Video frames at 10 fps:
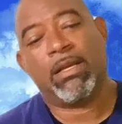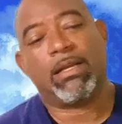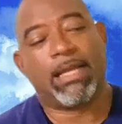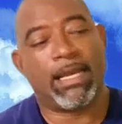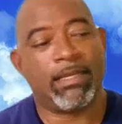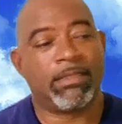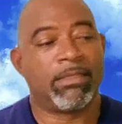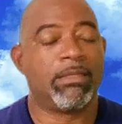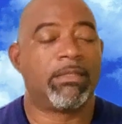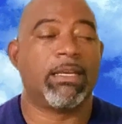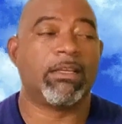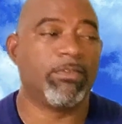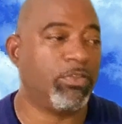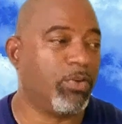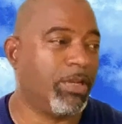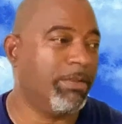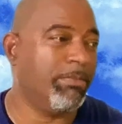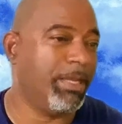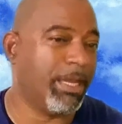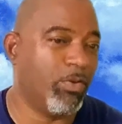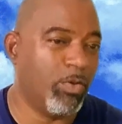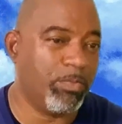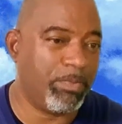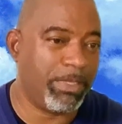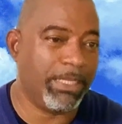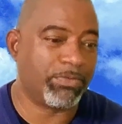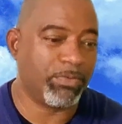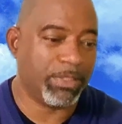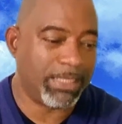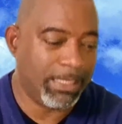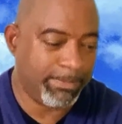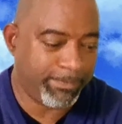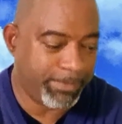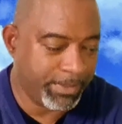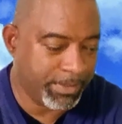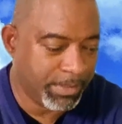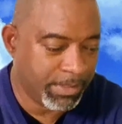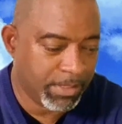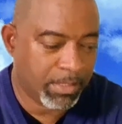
Guys, thanks for joining me. I hope this was helpful.